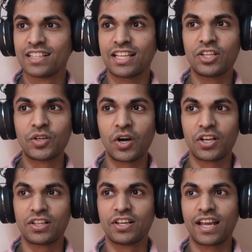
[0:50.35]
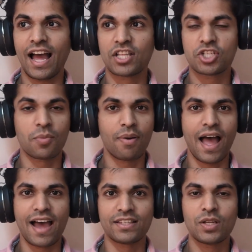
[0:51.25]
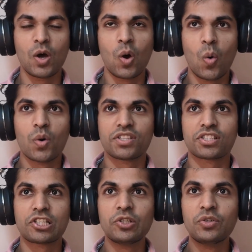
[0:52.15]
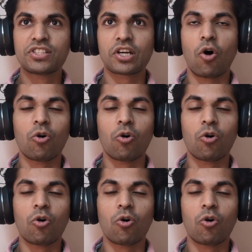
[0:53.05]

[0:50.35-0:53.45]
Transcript: Then you've got to look at Japan, which is losing